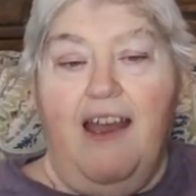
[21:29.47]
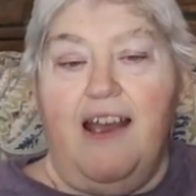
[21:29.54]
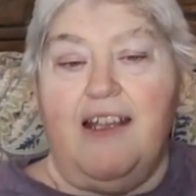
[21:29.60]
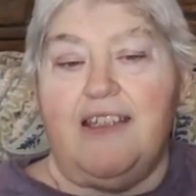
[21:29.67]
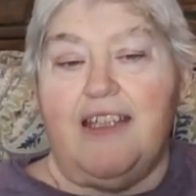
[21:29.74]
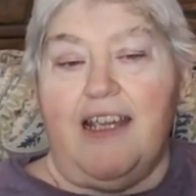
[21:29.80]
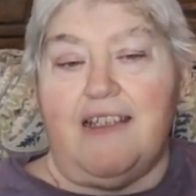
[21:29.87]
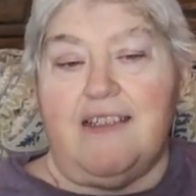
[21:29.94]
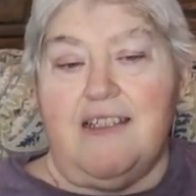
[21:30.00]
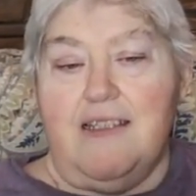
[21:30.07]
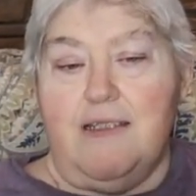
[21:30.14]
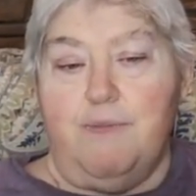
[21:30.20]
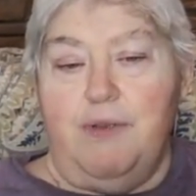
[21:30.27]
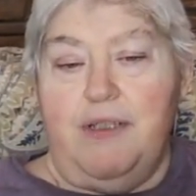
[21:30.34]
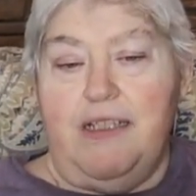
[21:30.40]
A
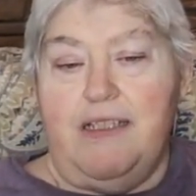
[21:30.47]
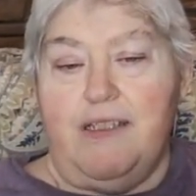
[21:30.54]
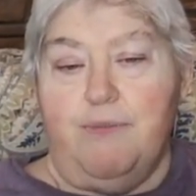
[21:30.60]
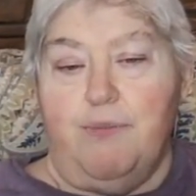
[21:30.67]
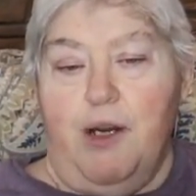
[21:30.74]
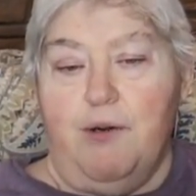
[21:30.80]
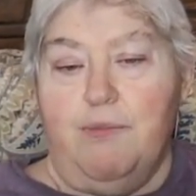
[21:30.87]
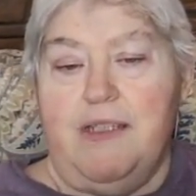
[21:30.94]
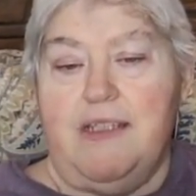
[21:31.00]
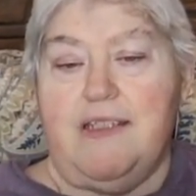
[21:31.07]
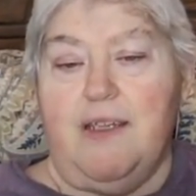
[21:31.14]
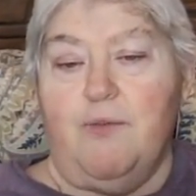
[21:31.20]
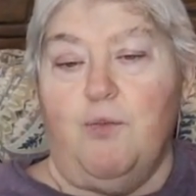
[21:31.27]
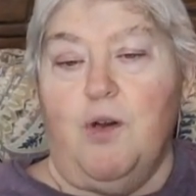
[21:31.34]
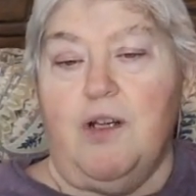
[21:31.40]
Texas police department
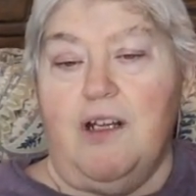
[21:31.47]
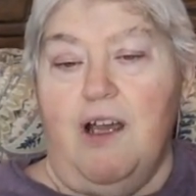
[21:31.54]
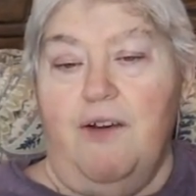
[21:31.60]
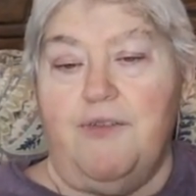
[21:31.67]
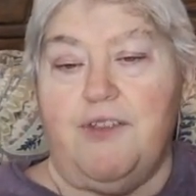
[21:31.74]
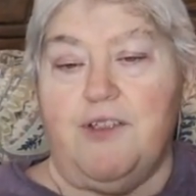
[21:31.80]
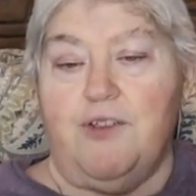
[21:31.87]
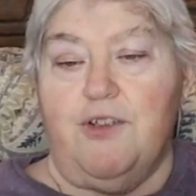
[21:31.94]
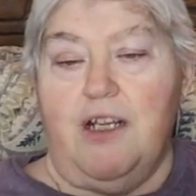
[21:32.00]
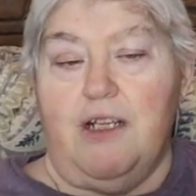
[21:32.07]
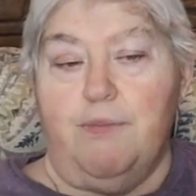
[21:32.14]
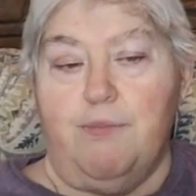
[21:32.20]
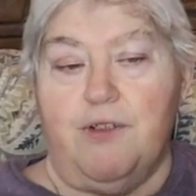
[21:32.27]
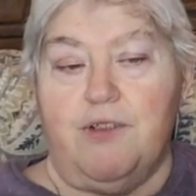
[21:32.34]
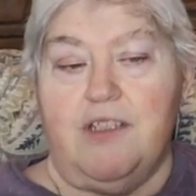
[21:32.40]
said one officer had
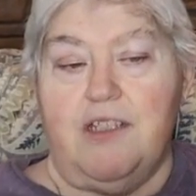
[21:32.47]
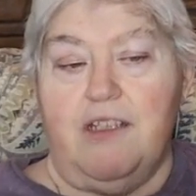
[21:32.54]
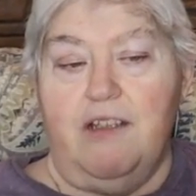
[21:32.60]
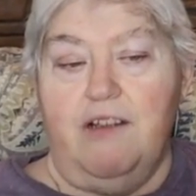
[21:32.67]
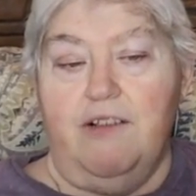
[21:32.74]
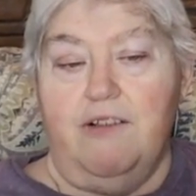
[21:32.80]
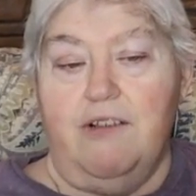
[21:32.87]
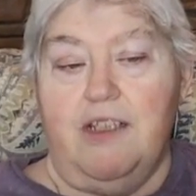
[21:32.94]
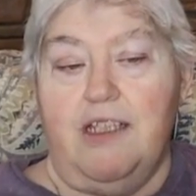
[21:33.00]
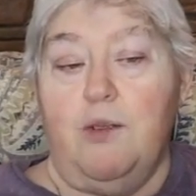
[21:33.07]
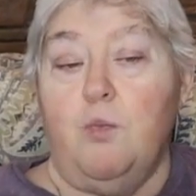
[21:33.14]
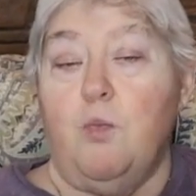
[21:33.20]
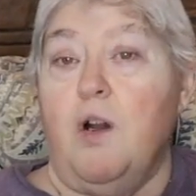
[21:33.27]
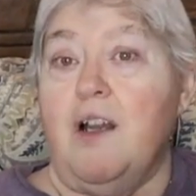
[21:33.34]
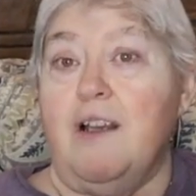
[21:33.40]
a
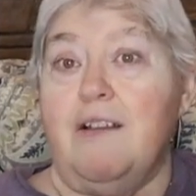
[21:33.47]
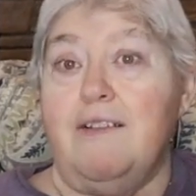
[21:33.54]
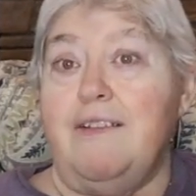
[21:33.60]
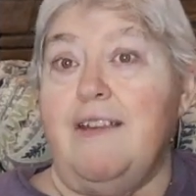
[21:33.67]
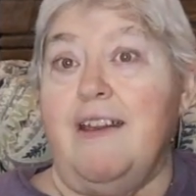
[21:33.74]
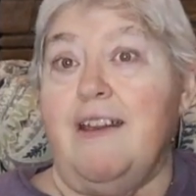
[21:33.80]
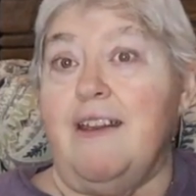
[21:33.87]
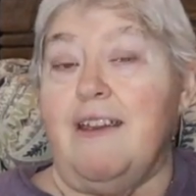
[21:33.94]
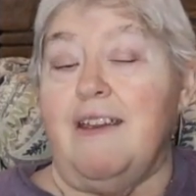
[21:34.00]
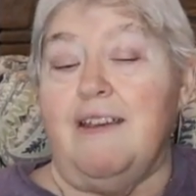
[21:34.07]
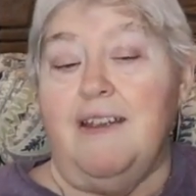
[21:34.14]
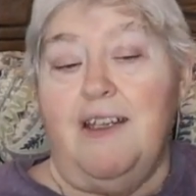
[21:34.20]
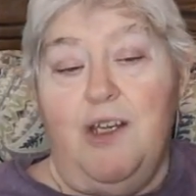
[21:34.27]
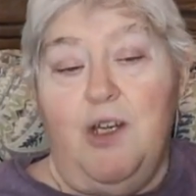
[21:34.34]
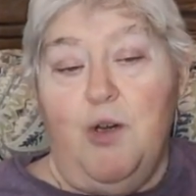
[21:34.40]
particularly wild day
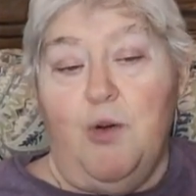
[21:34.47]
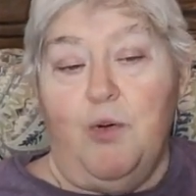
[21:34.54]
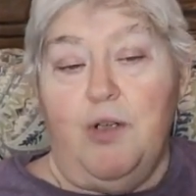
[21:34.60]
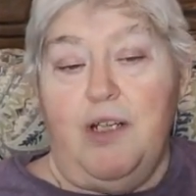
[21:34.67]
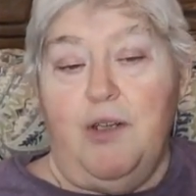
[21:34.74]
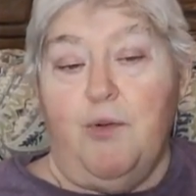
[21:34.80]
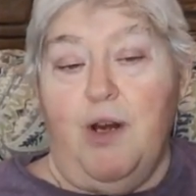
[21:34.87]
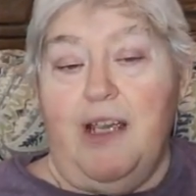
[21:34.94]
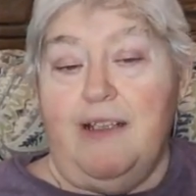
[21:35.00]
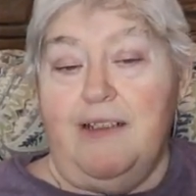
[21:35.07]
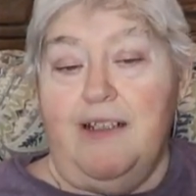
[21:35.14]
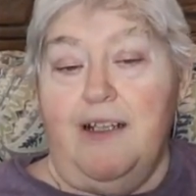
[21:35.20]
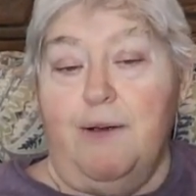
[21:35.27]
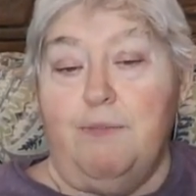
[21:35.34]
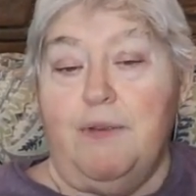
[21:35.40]
when he
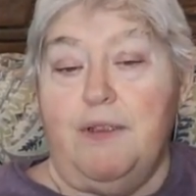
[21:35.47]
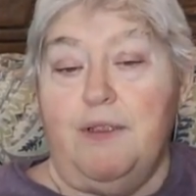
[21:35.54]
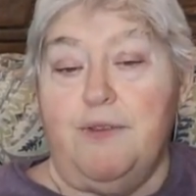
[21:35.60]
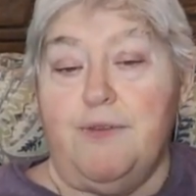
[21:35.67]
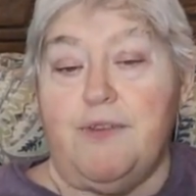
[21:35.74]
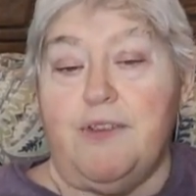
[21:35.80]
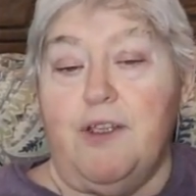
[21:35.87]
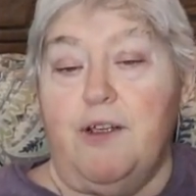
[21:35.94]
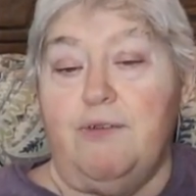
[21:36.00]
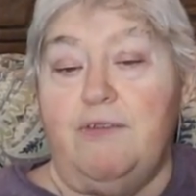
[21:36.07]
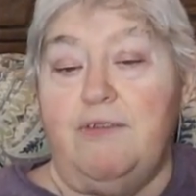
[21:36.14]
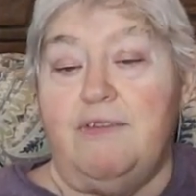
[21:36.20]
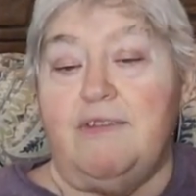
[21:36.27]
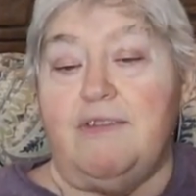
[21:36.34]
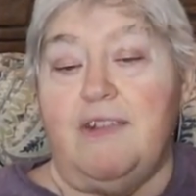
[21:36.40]
rounded up a loose goat
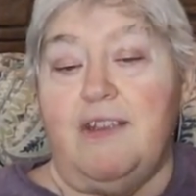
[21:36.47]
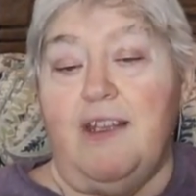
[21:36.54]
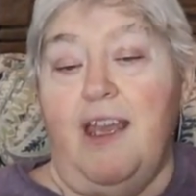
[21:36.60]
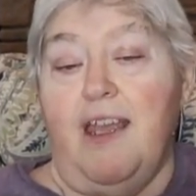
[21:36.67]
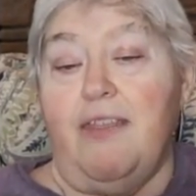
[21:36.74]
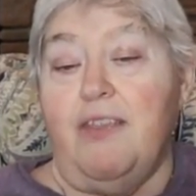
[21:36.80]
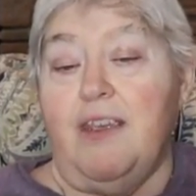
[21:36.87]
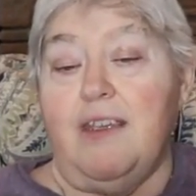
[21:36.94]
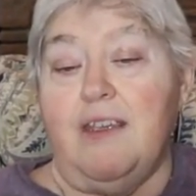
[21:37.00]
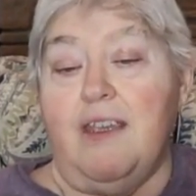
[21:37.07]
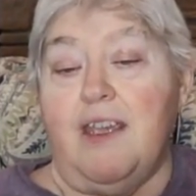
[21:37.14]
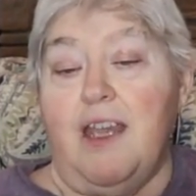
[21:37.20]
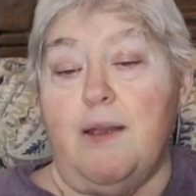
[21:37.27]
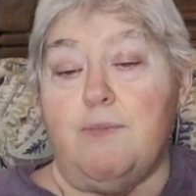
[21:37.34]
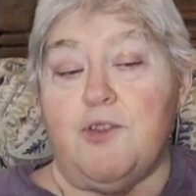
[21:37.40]
and then
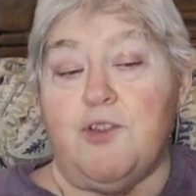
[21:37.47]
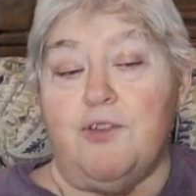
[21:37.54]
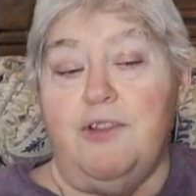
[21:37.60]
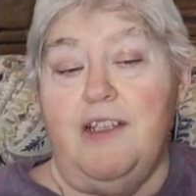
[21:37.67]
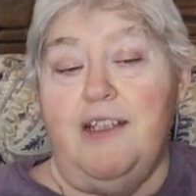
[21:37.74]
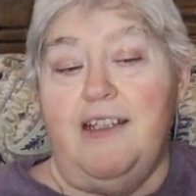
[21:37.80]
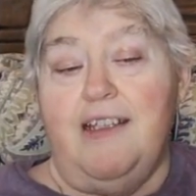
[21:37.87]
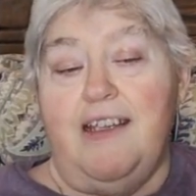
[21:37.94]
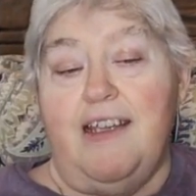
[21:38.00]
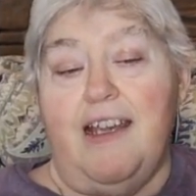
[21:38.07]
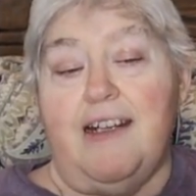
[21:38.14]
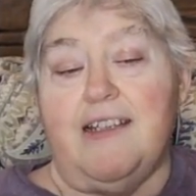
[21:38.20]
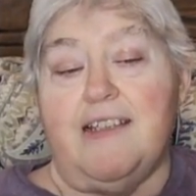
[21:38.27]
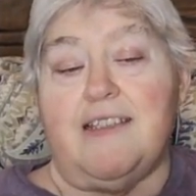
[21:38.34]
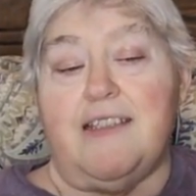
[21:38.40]
captured
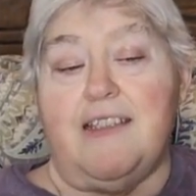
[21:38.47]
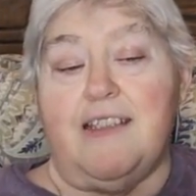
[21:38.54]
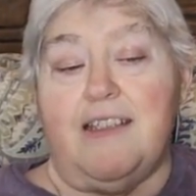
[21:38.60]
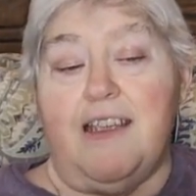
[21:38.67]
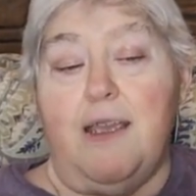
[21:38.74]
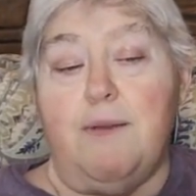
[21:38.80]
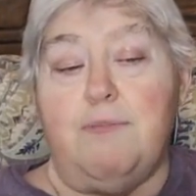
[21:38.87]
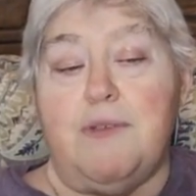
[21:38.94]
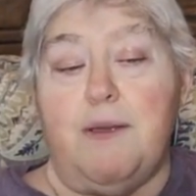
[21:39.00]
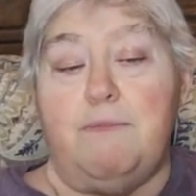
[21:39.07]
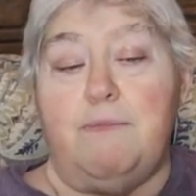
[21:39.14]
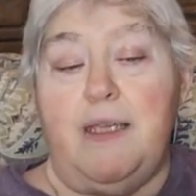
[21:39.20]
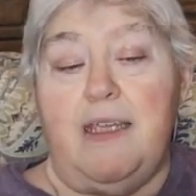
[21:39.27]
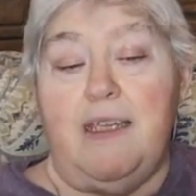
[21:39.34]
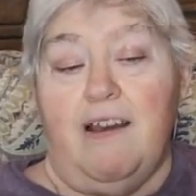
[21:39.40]
an escaped
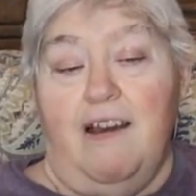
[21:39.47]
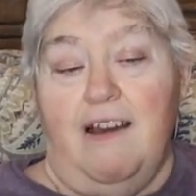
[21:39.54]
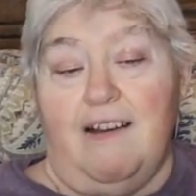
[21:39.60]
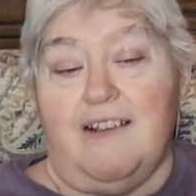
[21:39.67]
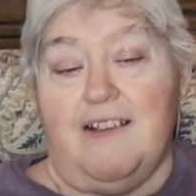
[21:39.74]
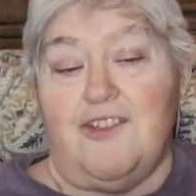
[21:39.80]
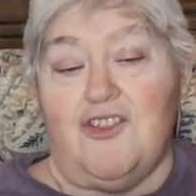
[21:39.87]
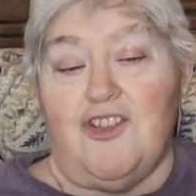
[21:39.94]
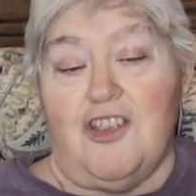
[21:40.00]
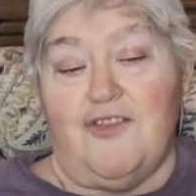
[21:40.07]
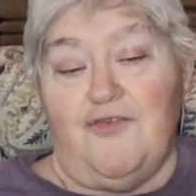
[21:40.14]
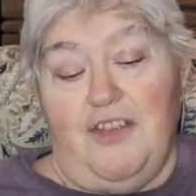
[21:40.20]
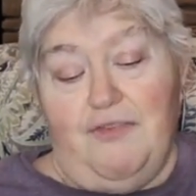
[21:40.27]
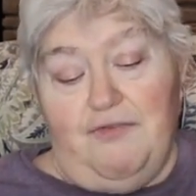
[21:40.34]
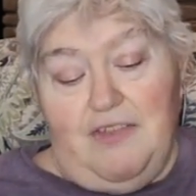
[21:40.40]
peacock
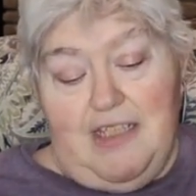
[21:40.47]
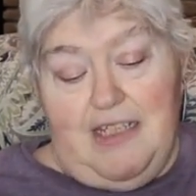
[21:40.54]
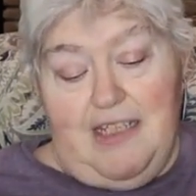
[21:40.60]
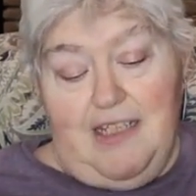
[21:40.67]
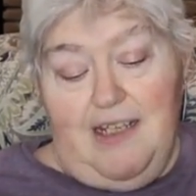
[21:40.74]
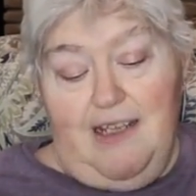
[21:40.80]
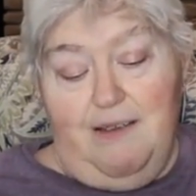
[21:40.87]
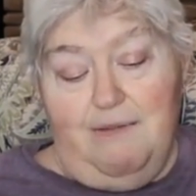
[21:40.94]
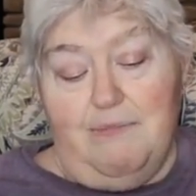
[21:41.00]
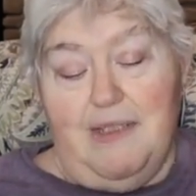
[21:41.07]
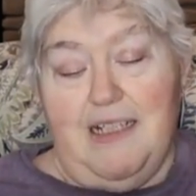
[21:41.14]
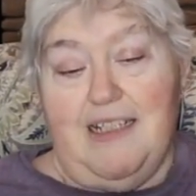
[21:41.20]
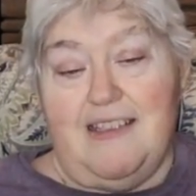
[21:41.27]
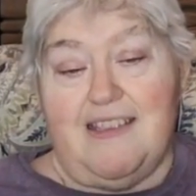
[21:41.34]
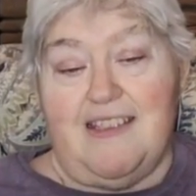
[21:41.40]
just 15
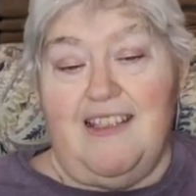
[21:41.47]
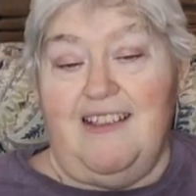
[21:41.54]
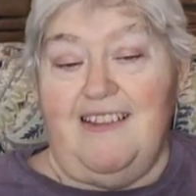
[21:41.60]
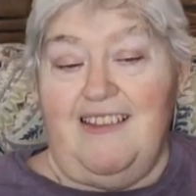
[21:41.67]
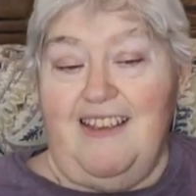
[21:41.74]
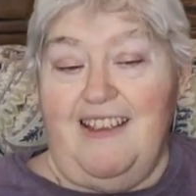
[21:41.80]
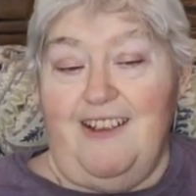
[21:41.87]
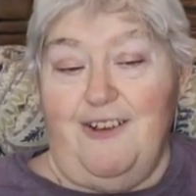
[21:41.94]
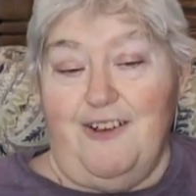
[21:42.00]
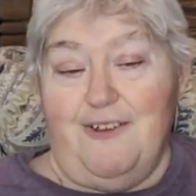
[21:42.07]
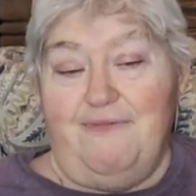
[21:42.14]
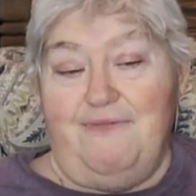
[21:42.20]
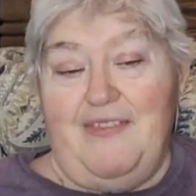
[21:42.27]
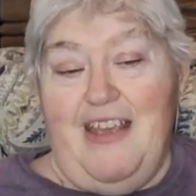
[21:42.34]
minutes later.